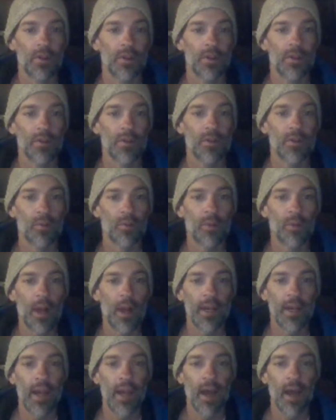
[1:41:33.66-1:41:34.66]
So right
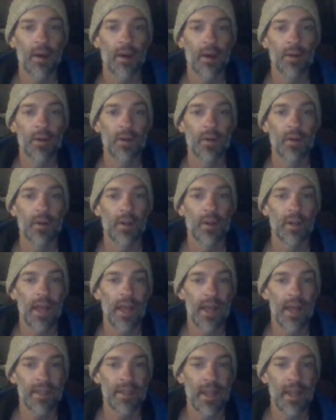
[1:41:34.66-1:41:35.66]
now,
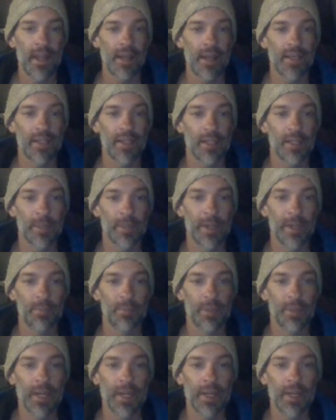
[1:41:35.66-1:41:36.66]
NASA anticipates
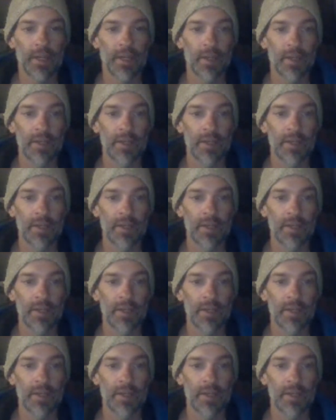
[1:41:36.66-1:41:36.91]
bringing in